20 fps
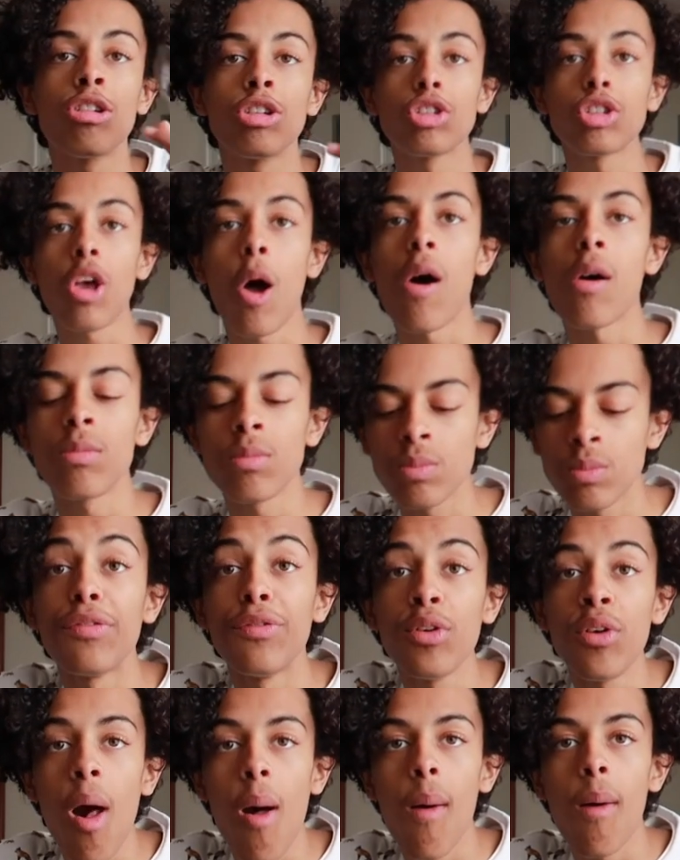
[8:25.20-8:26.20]
So if
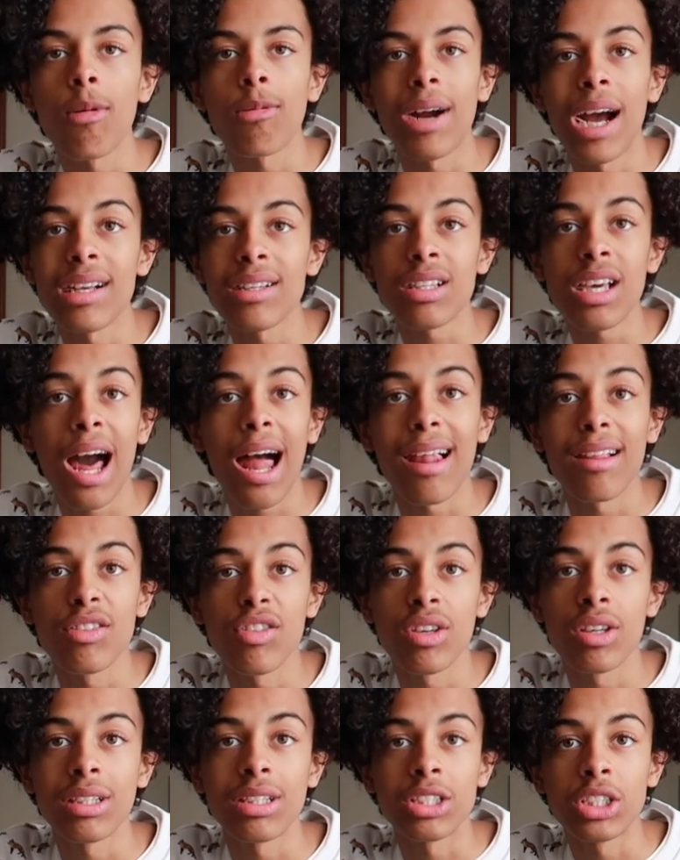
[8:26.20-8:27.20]
you know what Rice
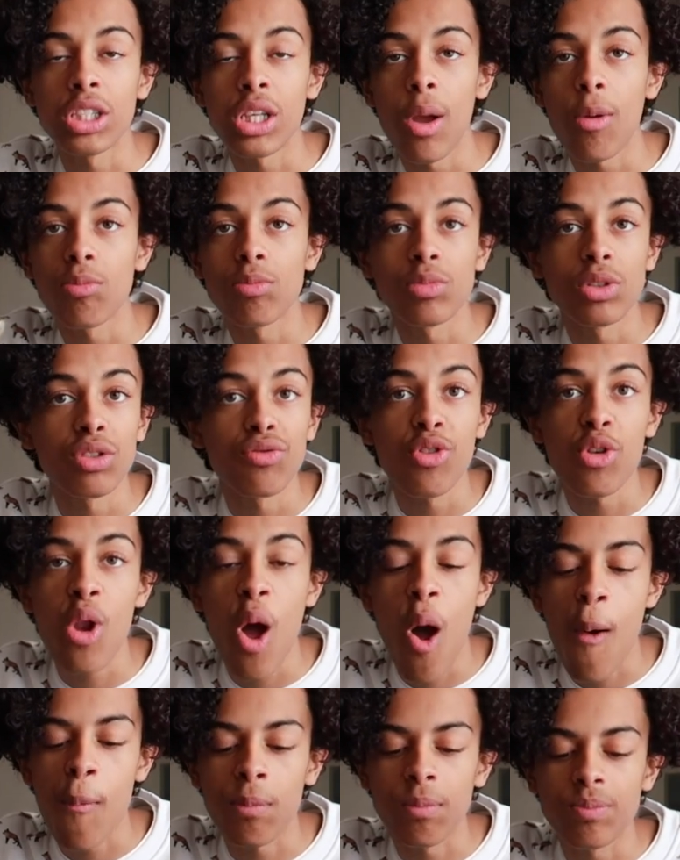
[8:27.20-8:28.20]
College is, if you
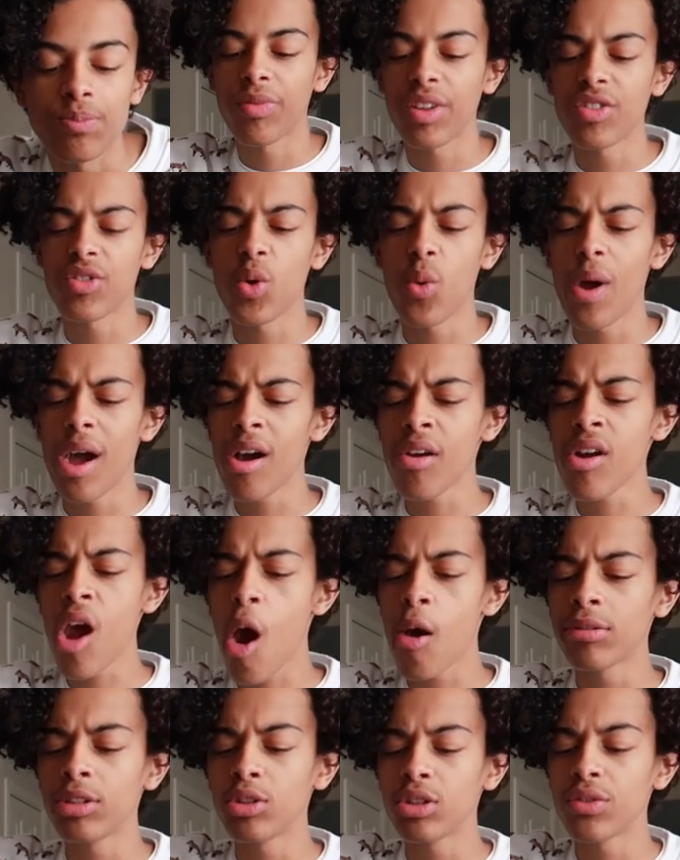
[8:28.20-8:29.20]
don't, it's a
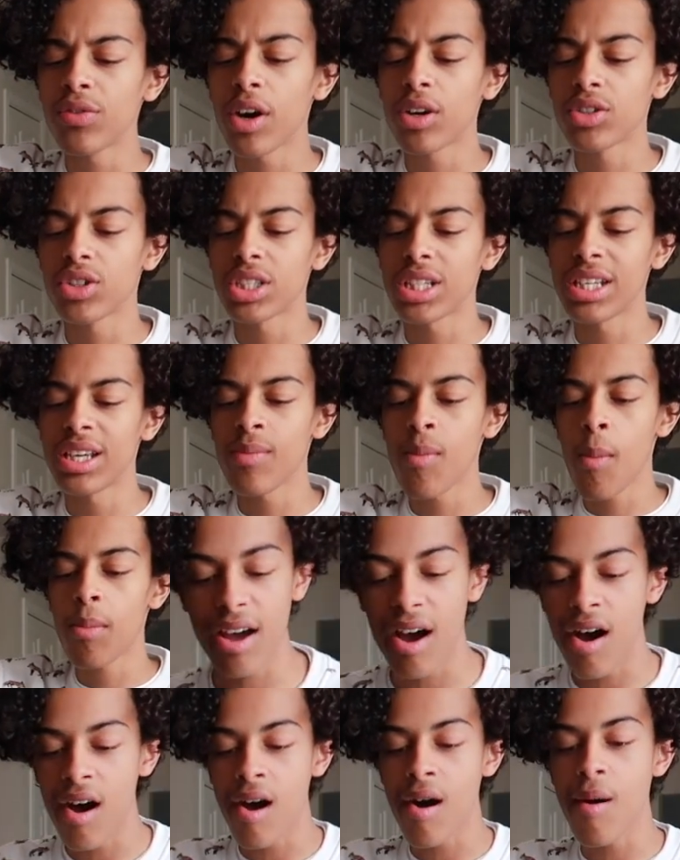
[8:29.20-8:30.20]
well-known university in
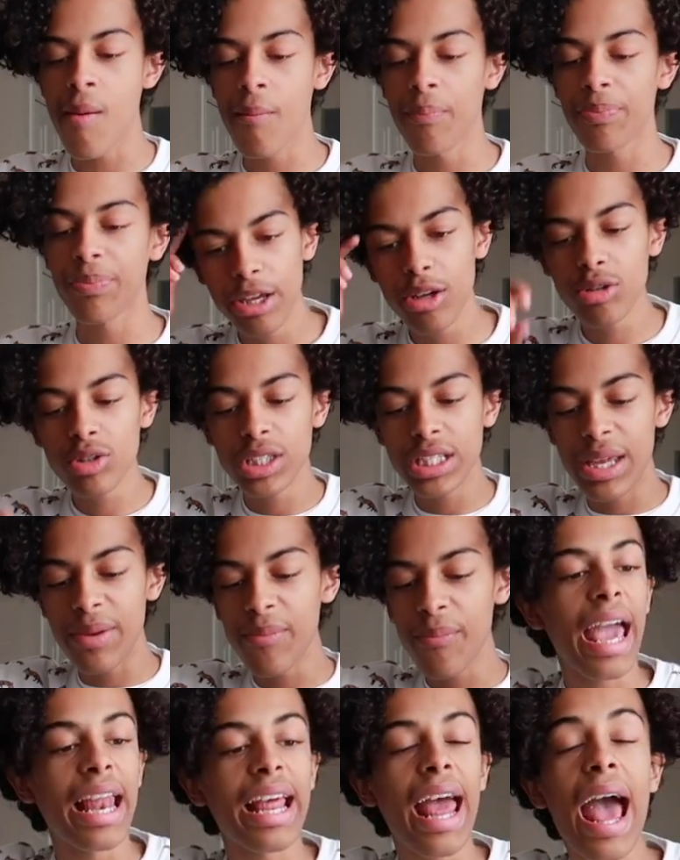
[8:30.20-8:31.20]
um Houston
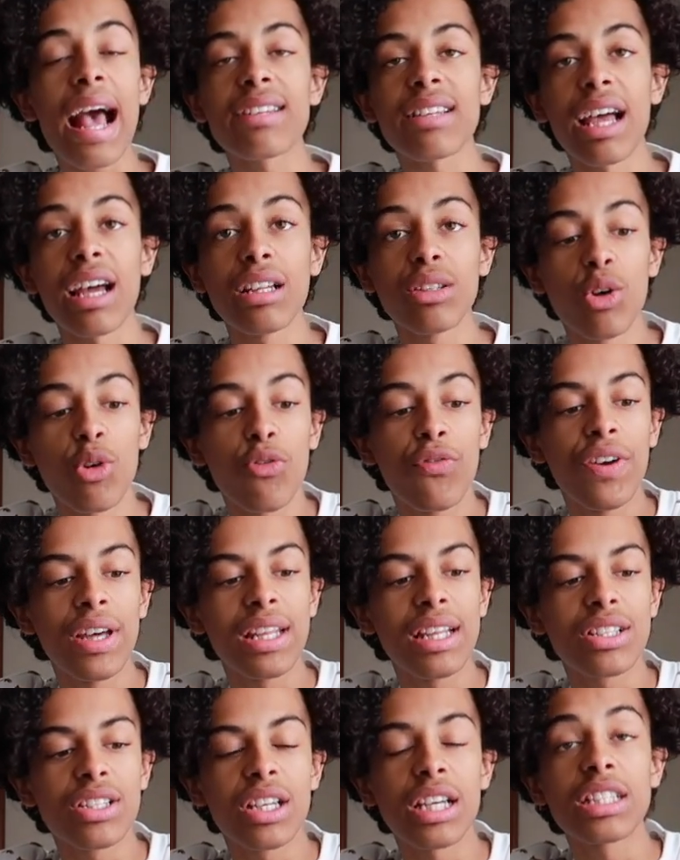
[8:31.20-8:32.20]
and it has like a little
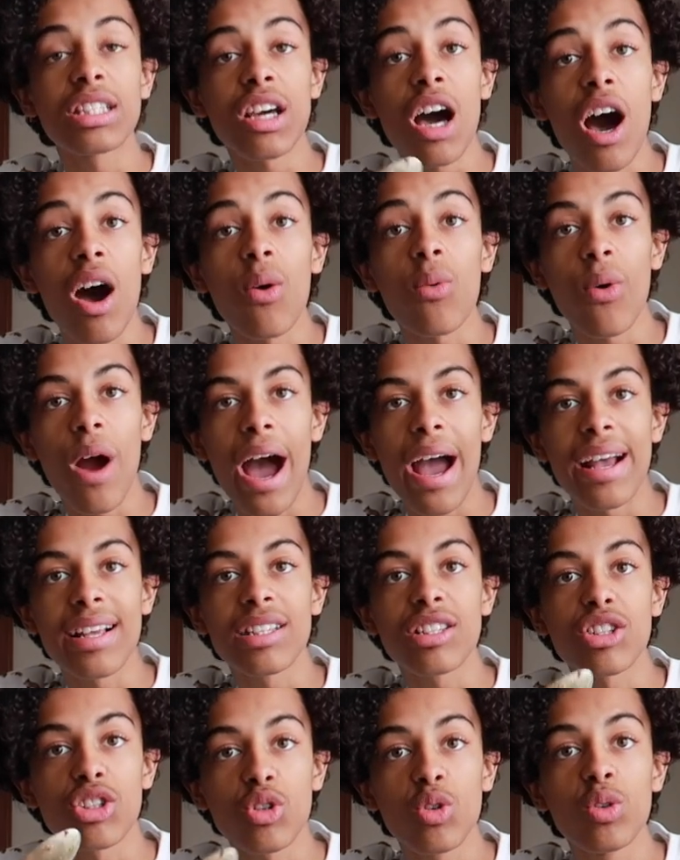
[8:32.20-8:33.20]
village, it's called Rice,
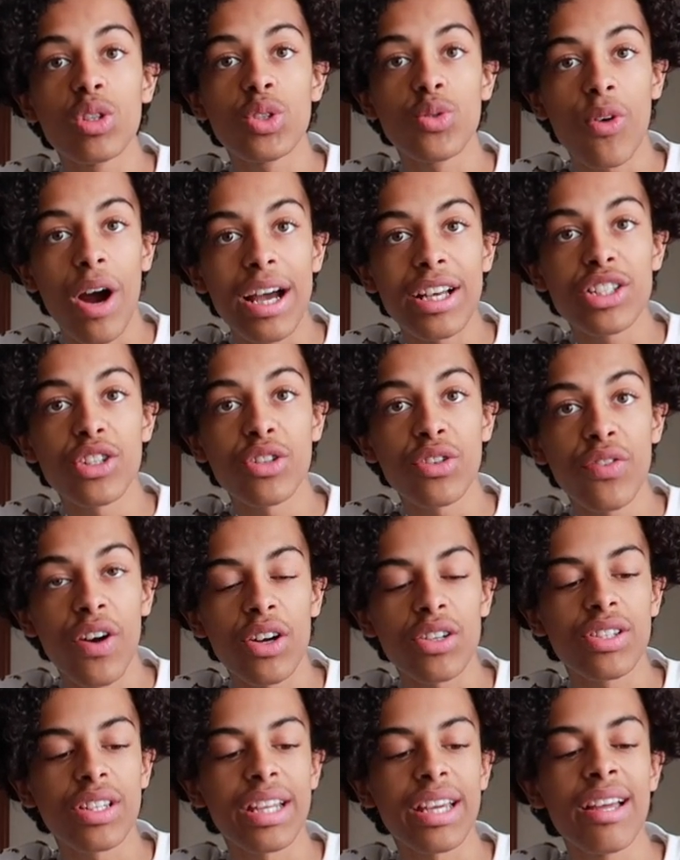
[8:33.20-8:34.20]
the school is Rice
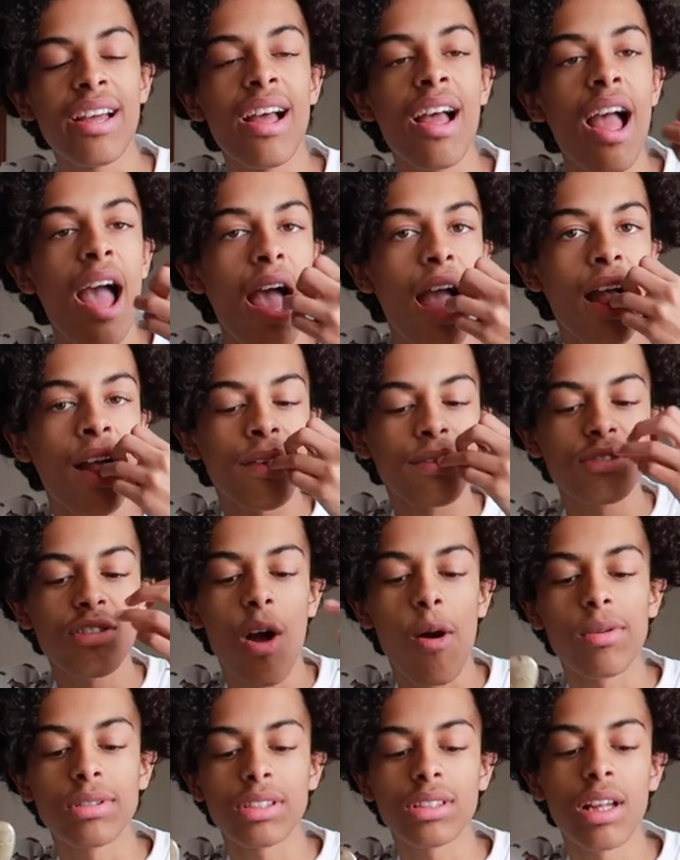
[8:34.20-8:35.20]
University and
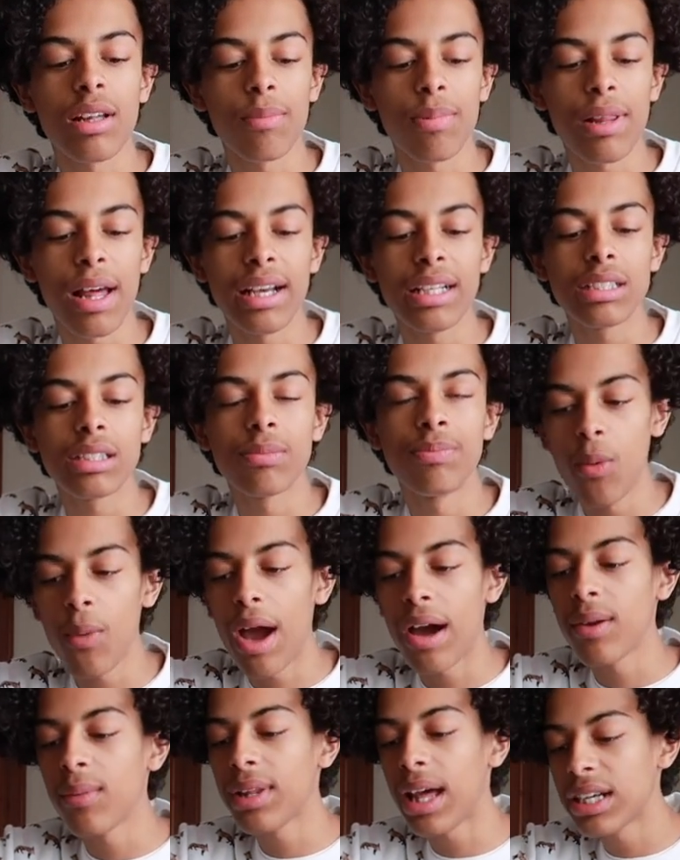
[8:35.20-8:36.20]
so it's a place
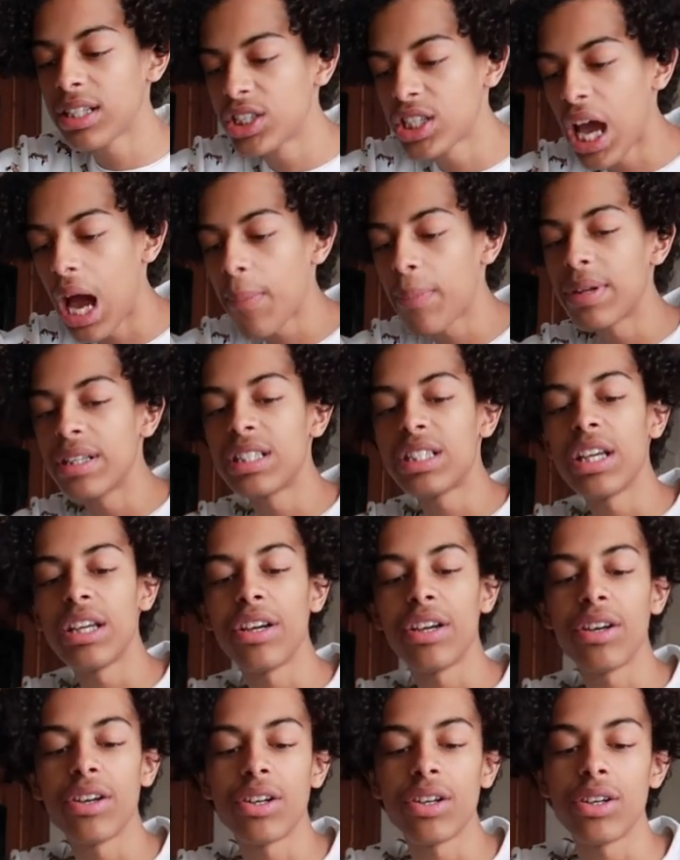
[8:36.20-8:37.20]
around it with like shopping
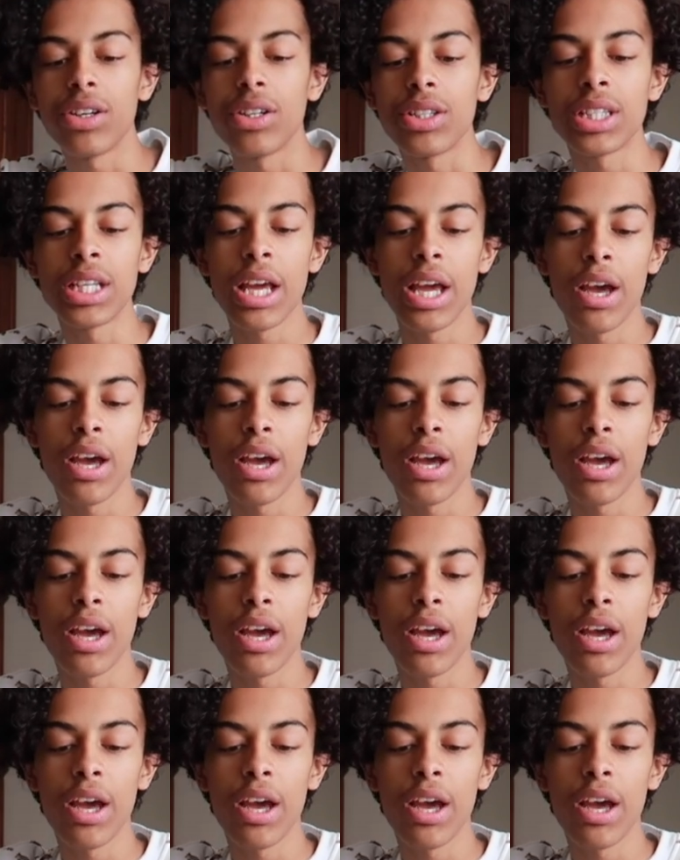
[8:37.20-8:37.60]
centers,